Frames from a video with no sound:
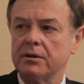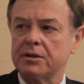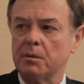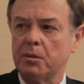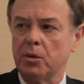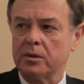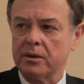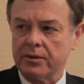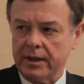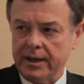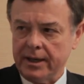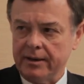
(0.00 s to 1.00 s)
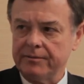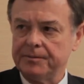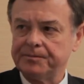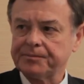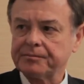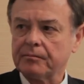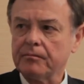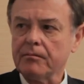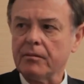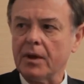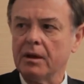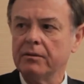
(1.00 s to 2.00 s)
support that they have,
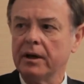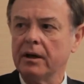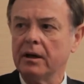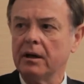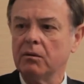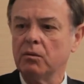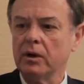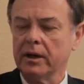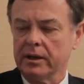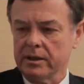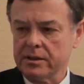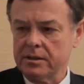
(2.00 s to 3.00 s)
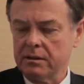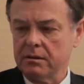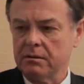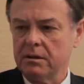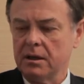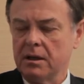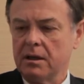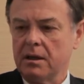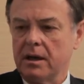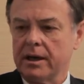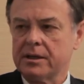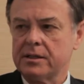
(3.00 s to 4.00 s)
their willingness to
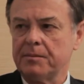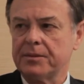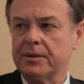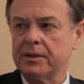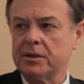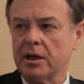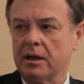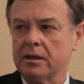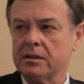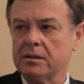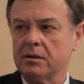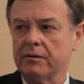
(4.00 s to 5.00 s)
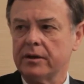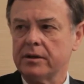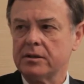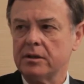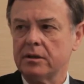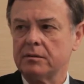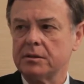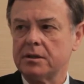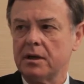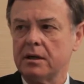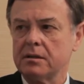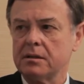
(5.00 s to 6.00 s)
accept the challenges of those
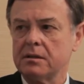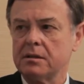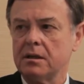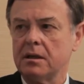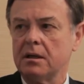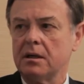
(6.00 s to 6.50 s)
circumstances